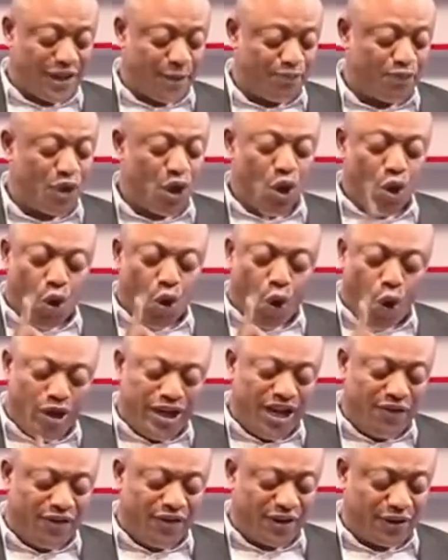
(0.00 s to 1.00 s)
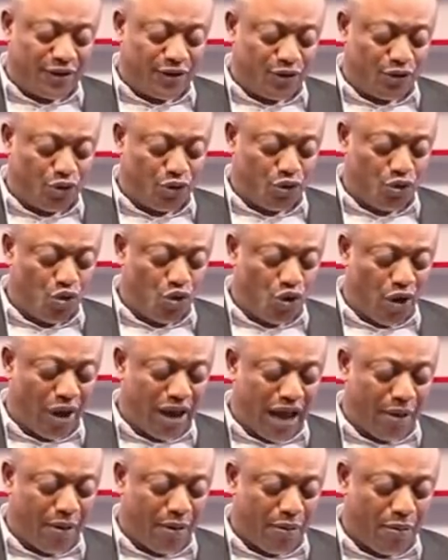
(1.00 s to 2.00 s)
saying, good evening to you,
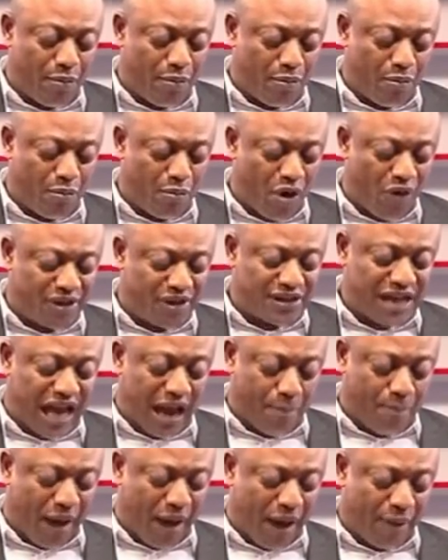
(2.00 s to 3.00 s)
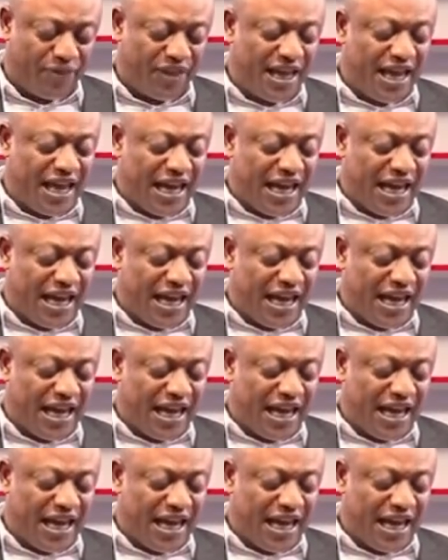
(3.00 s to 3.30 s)
lawyer Maurice Ampaw.